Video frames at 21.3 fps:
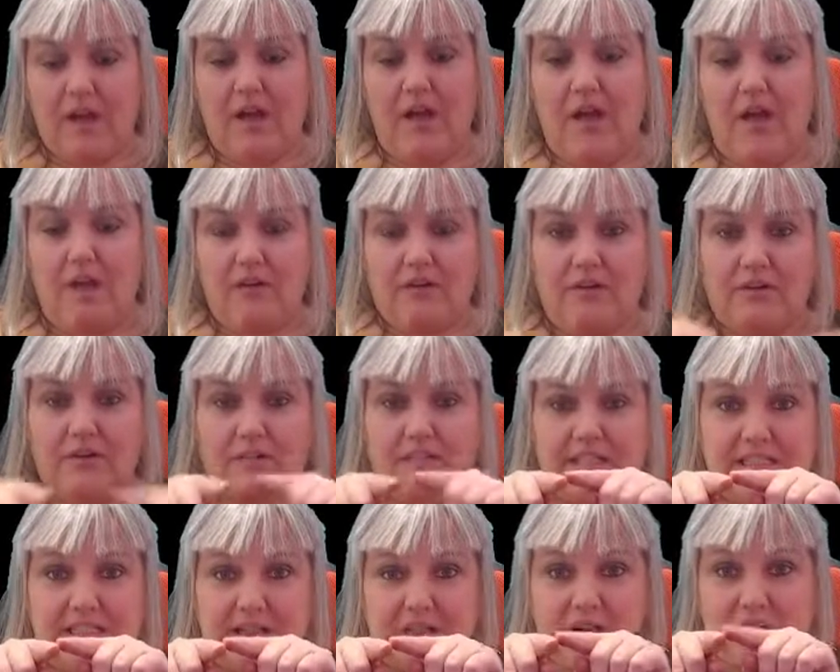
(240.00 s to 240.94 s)
and I've got
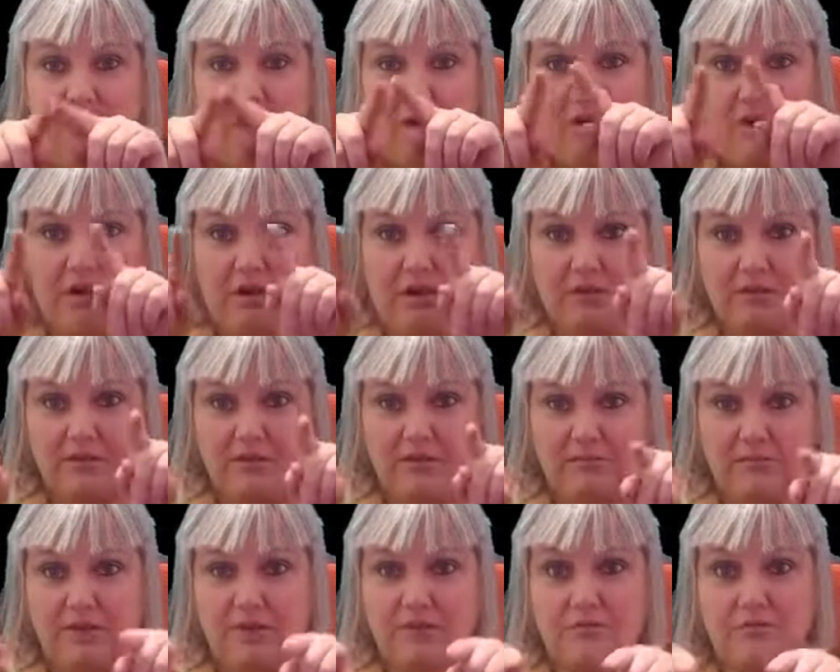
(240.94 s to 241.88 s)
these little heart
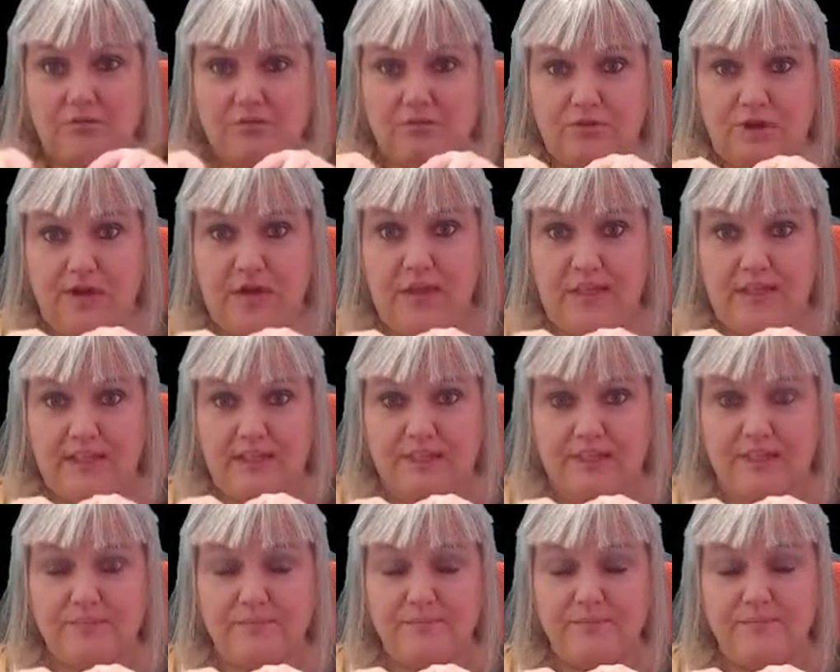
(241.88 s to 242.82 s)
metal
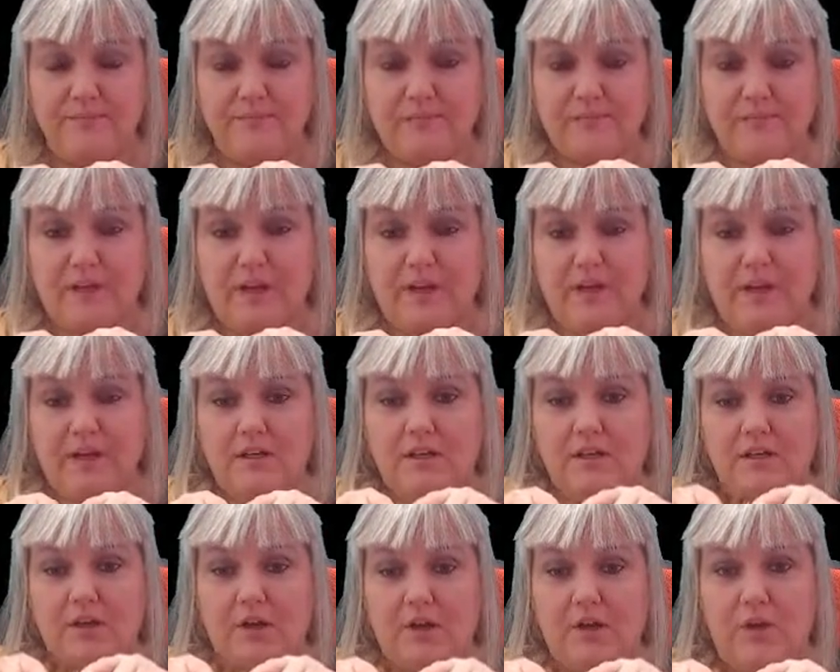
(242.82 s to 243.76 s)
trays.
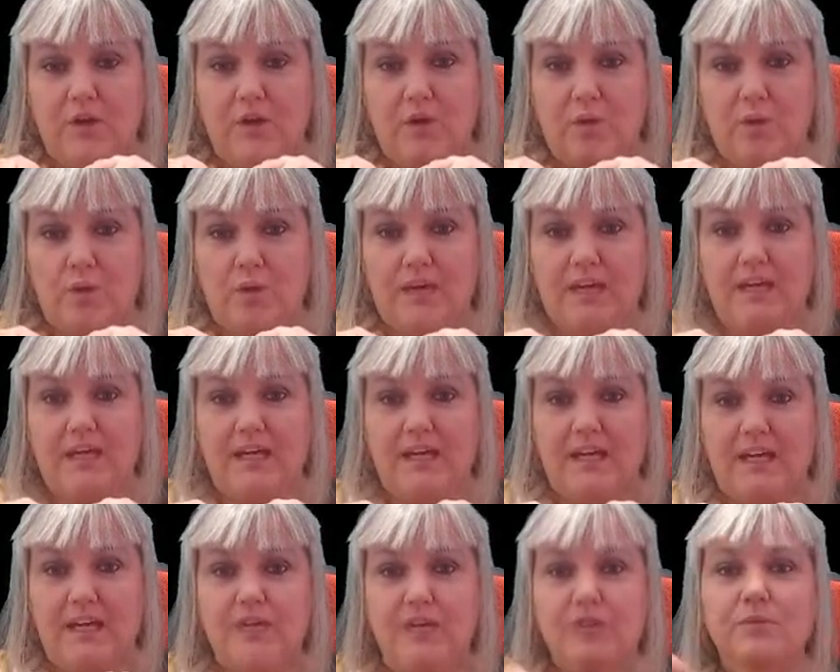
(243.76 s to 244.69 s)
So
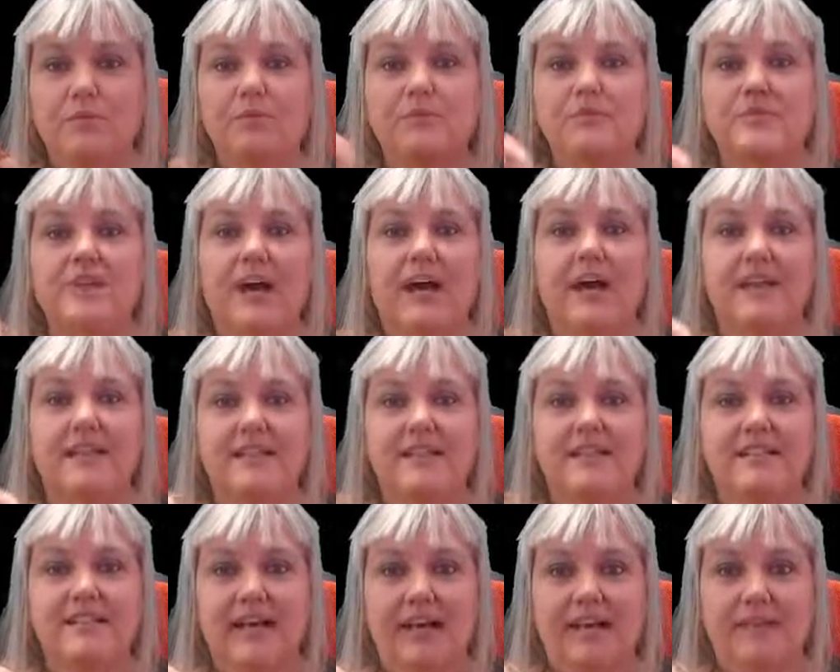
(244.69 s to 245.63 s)
we
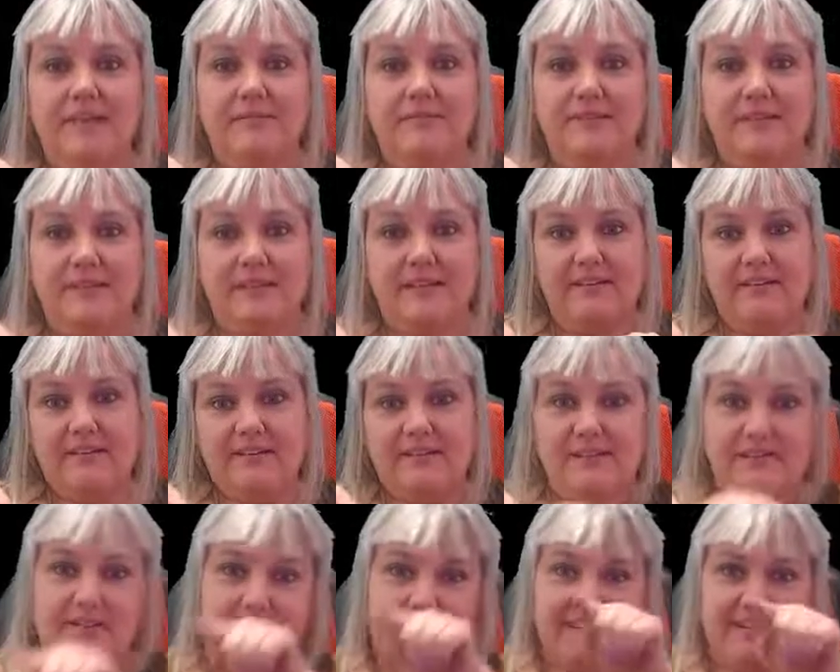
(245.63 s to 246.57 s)
double-sided taped it
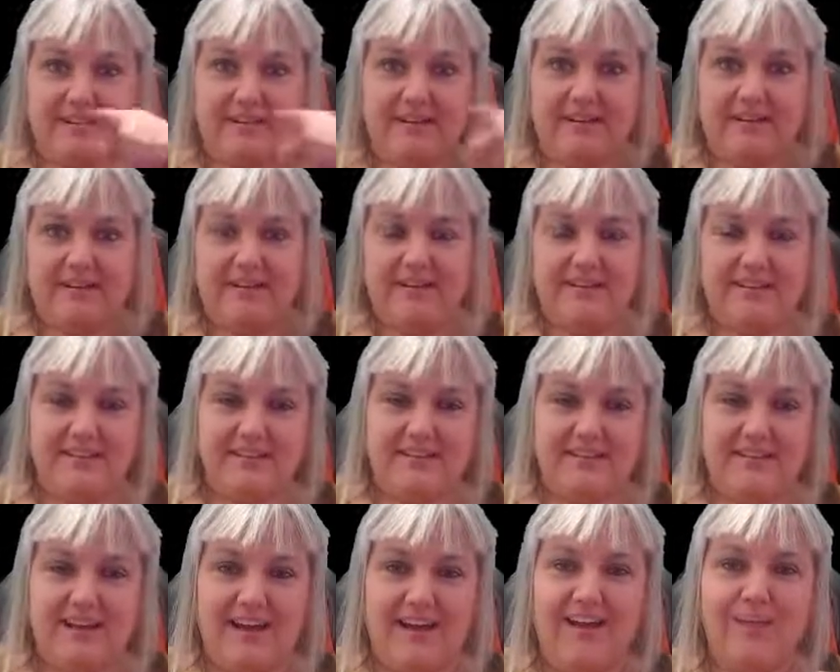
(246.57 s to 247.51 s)
on the inside,
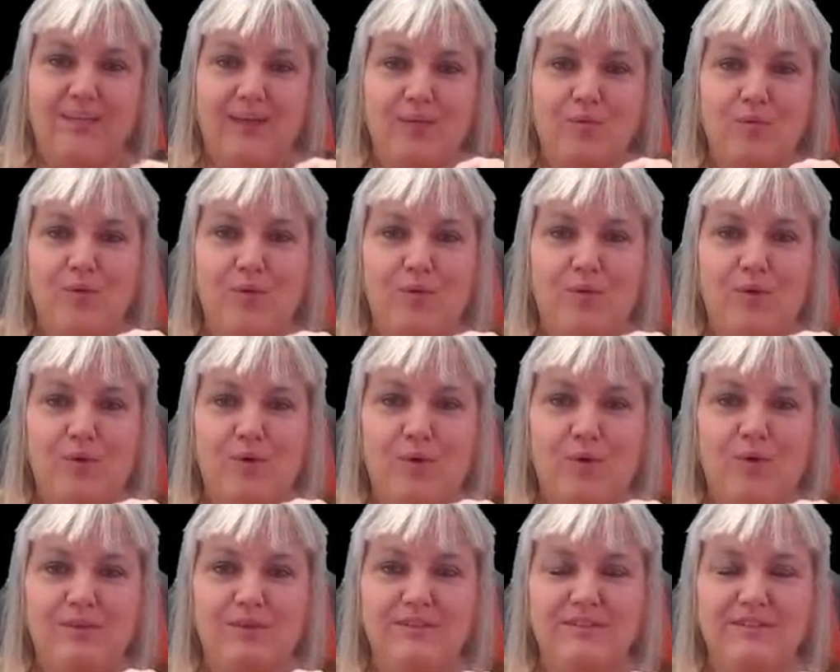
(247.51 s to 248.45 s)
and then we
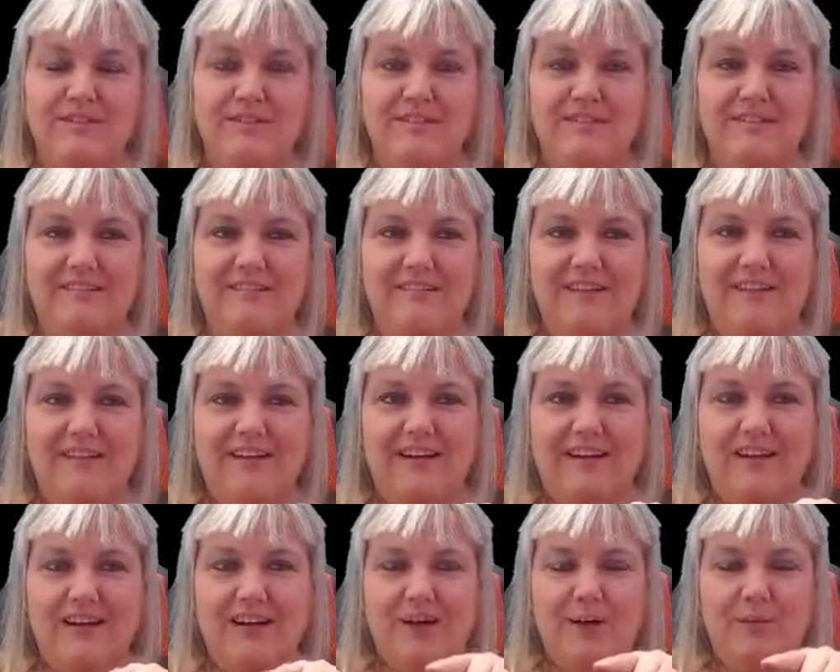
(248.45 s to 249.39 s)
put
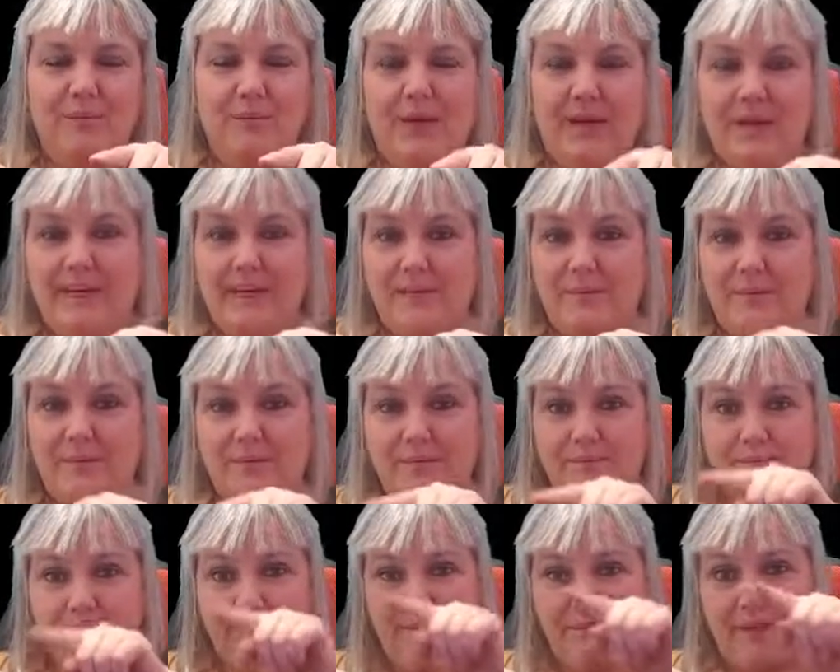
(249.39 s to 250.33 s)
baking
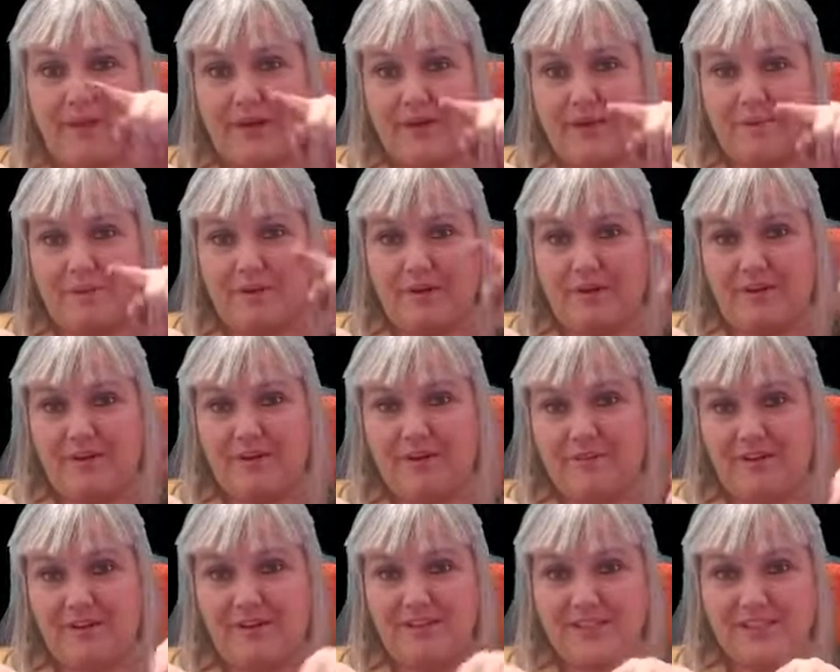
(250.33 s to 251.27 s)
paper
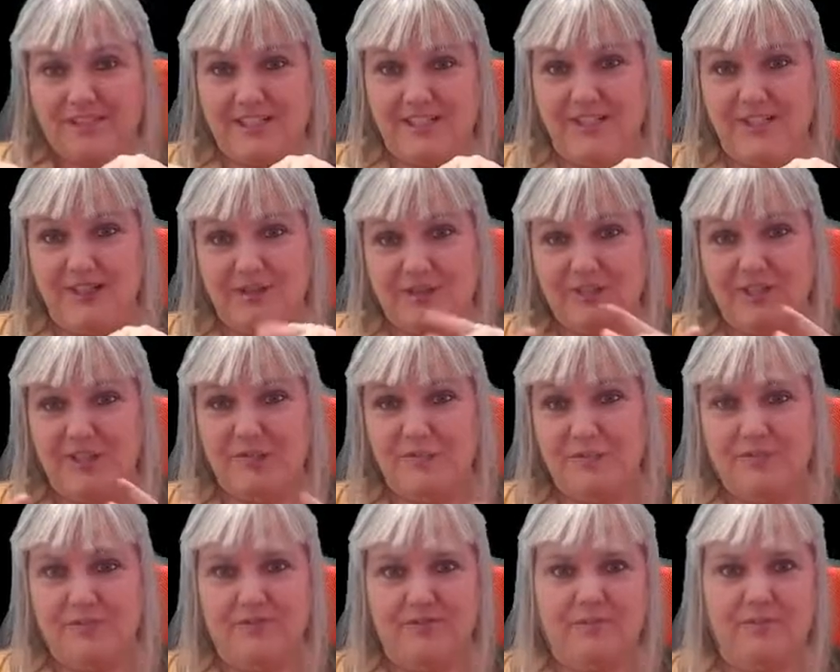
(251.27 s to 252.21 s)
around it, you know,
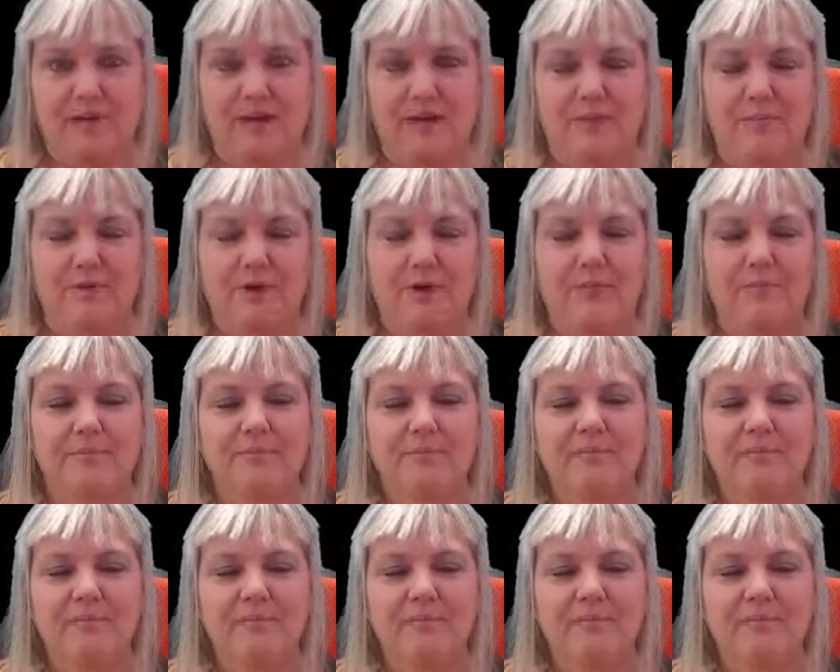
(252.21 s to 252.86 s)
grease-proof paper.